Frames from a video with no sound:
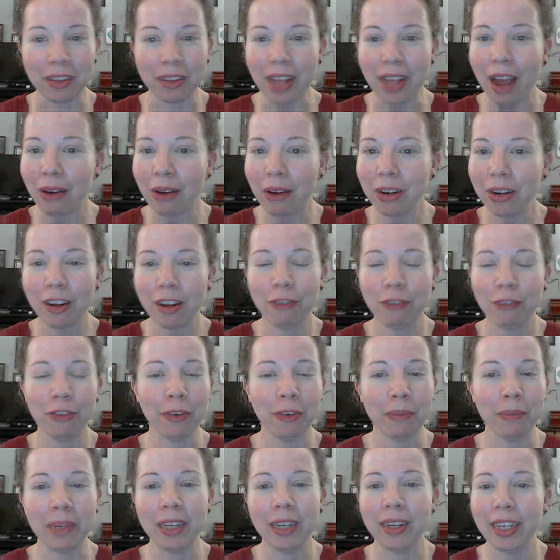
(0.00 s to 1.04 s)
loud enough
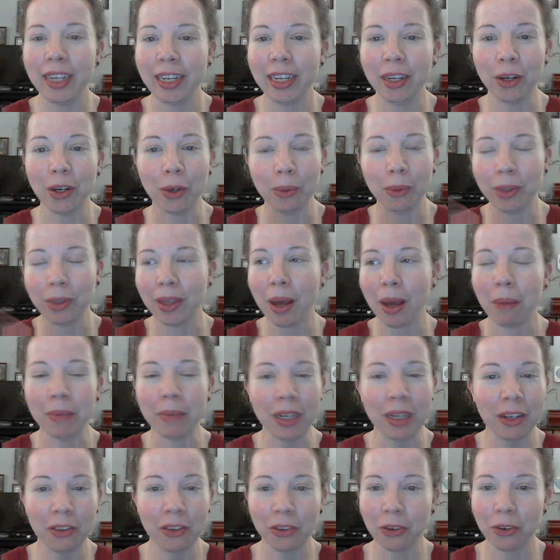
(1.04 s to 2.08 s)
for me to hear without
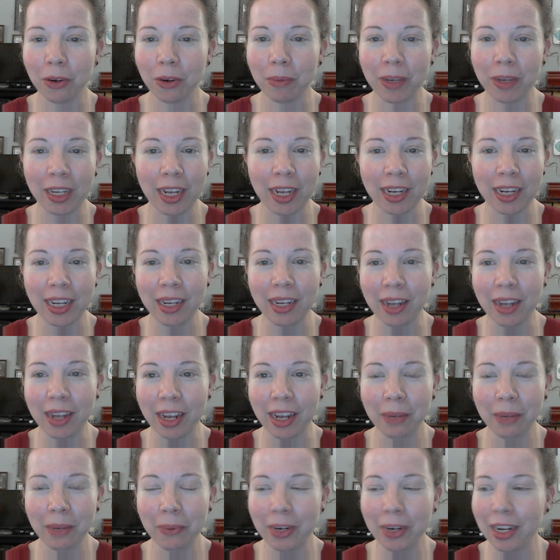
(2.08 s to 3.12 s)
me disturbing
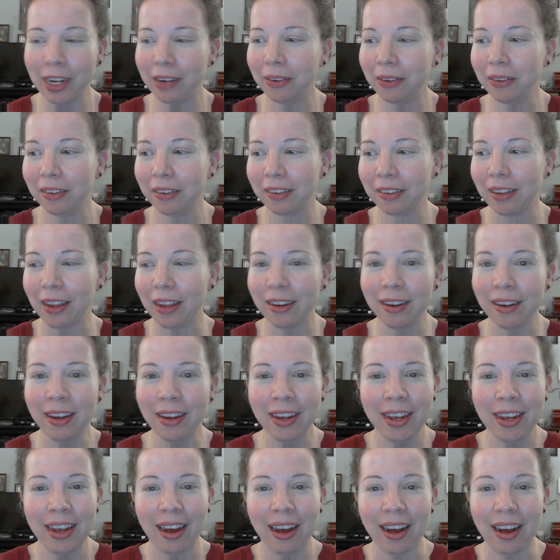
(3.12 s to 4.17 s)
anyone.
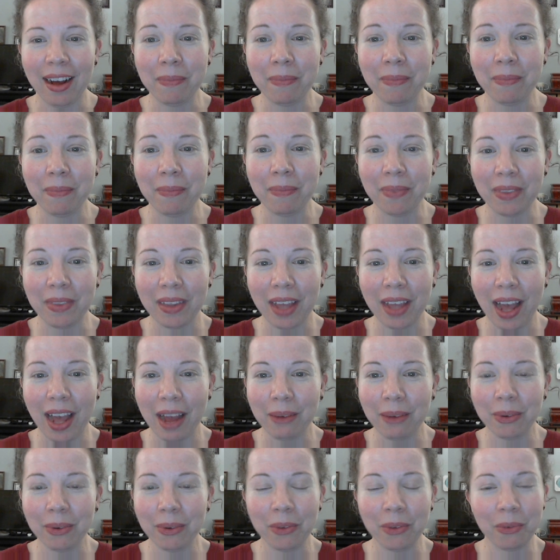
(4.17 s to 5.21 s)
I was really sad
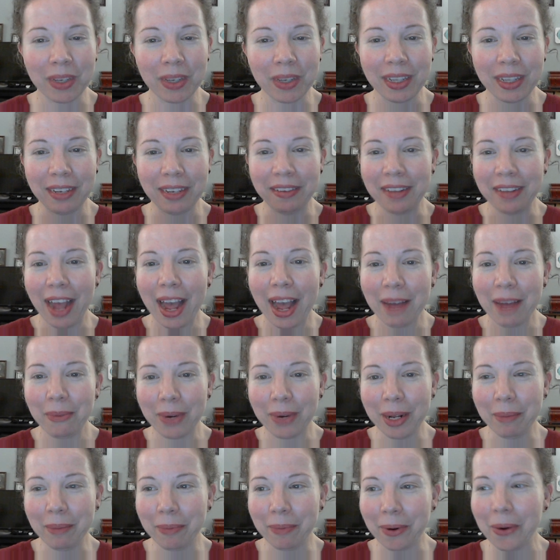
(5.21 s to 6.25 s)
when it broke, and I
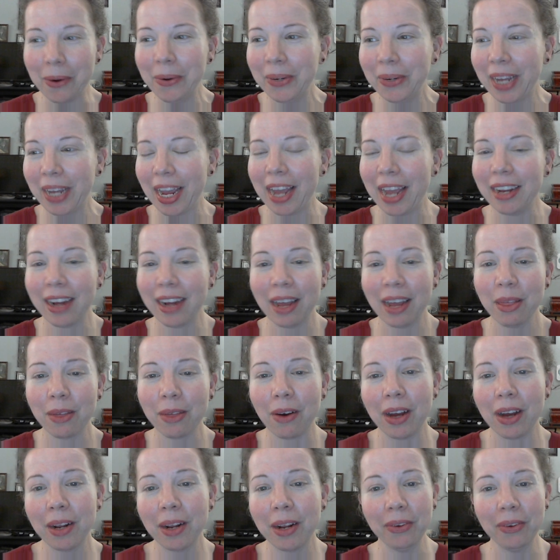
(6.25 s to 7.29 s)
thought, okay,
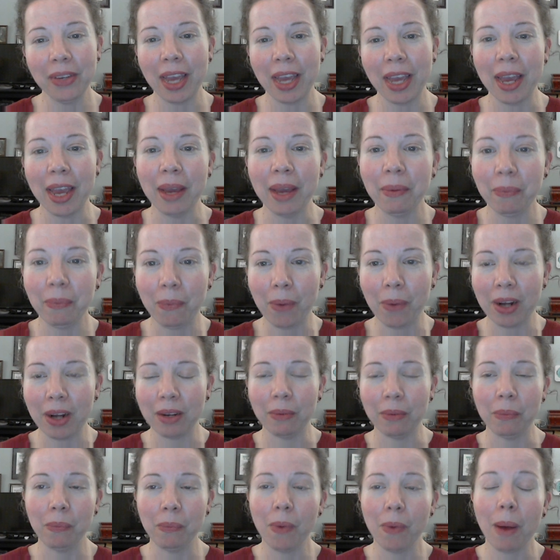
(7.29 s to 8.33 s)
what would be a good
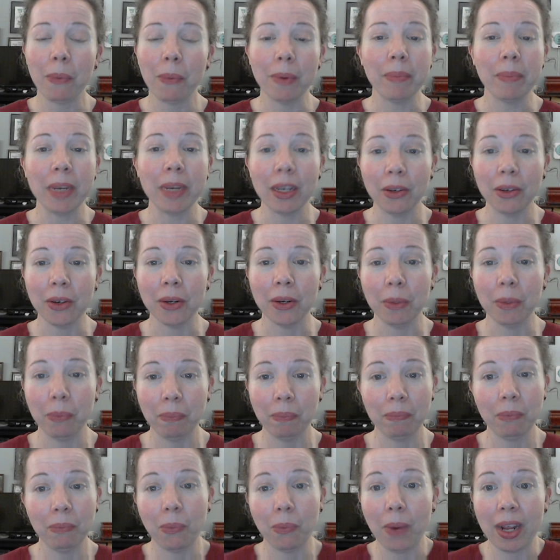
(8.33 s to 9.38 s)
way? I could
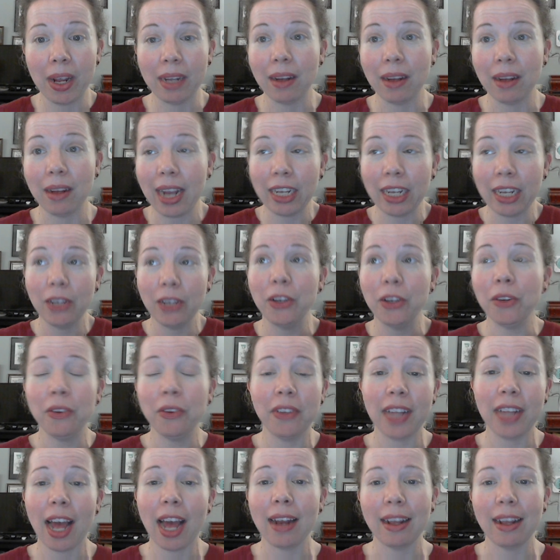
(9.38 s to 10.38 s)
use that as an example.